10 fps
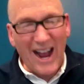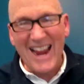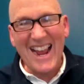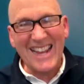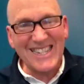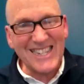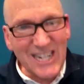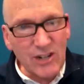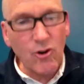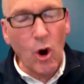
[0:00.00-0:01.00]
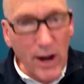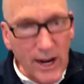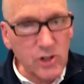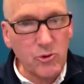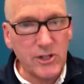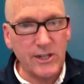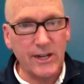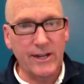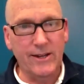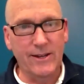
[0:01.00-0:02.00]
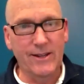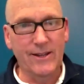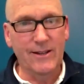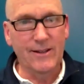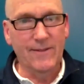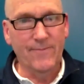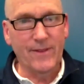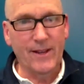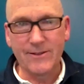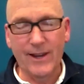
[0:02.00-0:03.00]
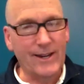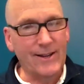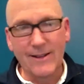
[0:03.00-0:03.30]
I had zero interest in. It's like,